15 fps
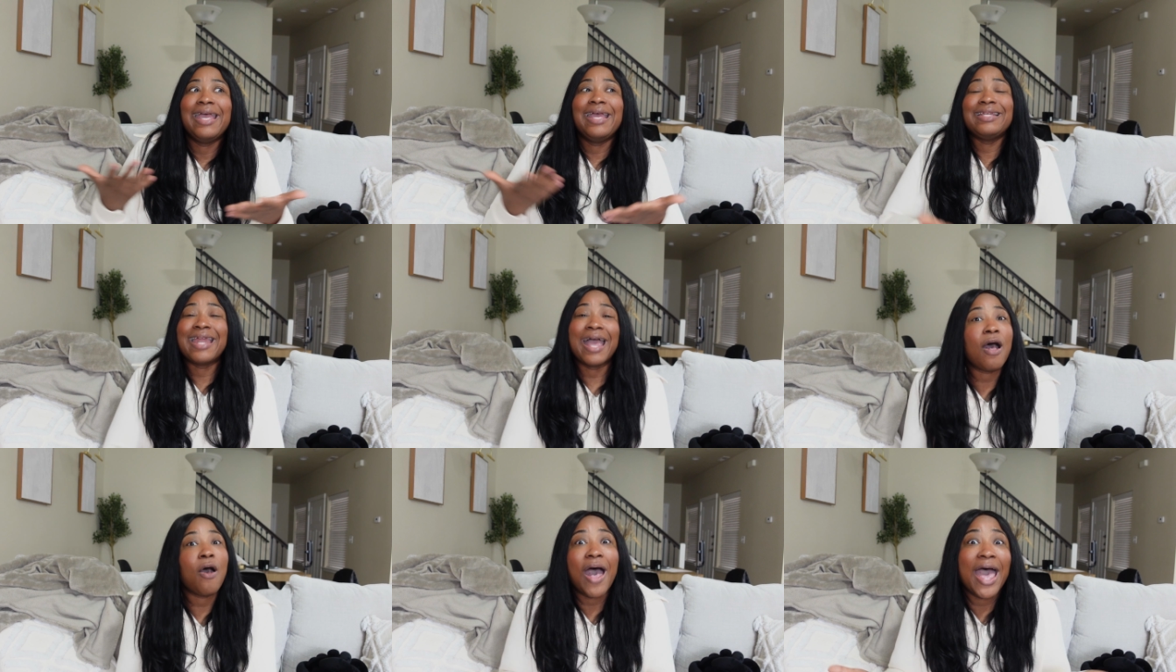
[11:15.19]
And
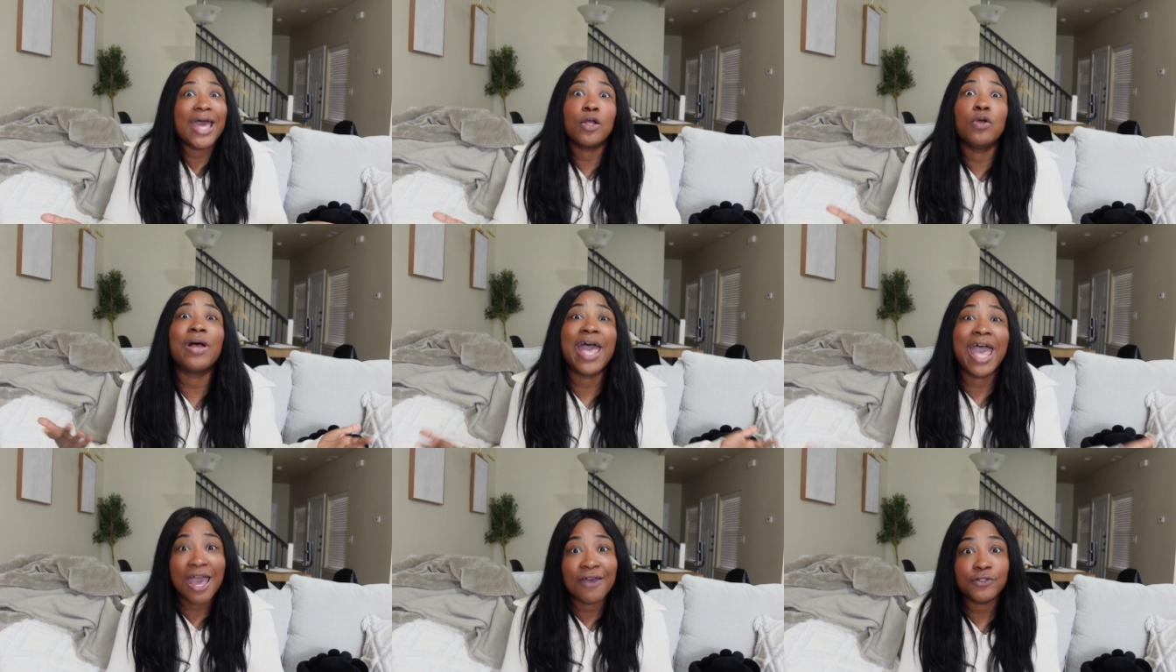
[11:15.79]
now I don't
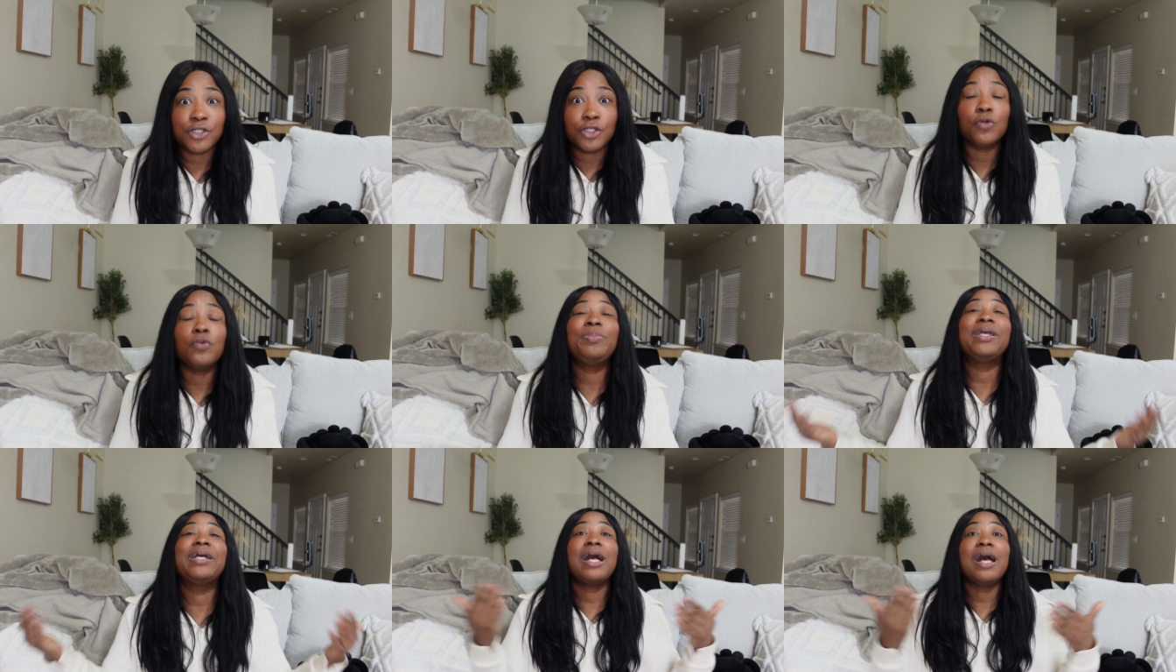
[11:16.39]
have to
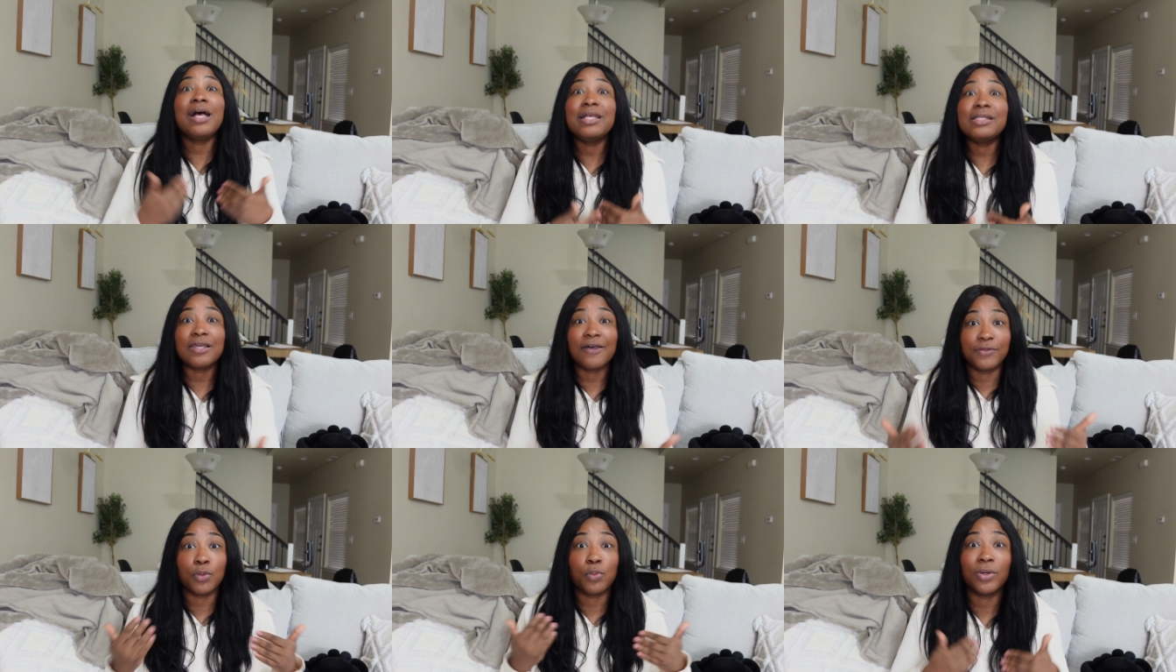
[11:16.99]
because
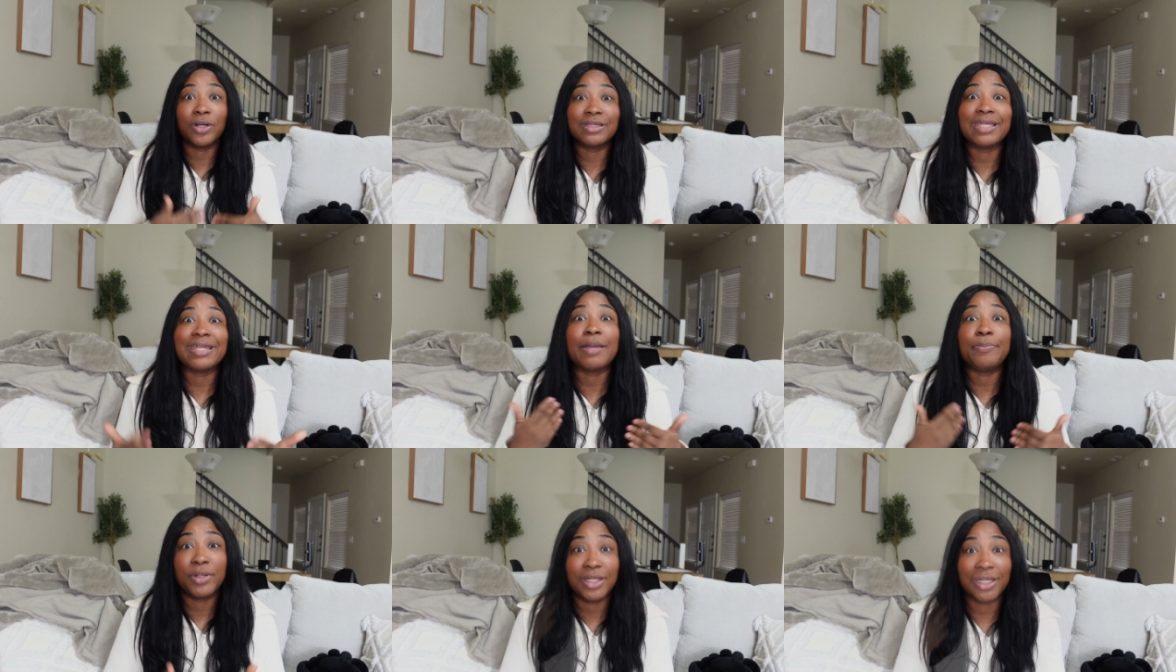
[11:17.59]
of the work that
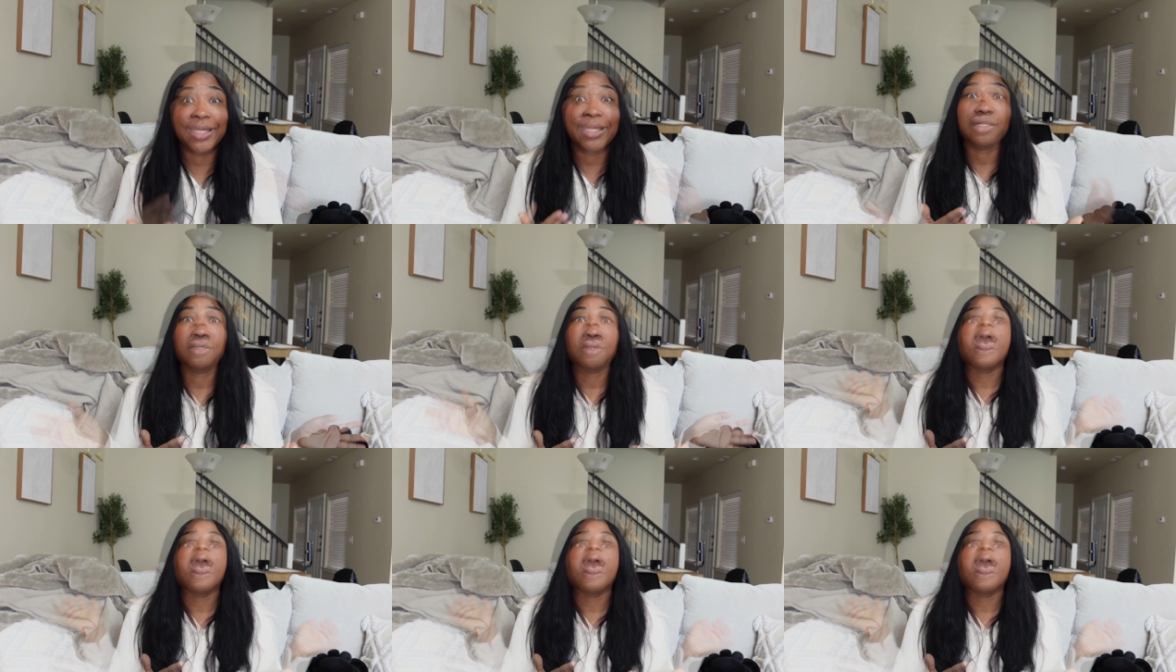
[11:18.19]
I put in.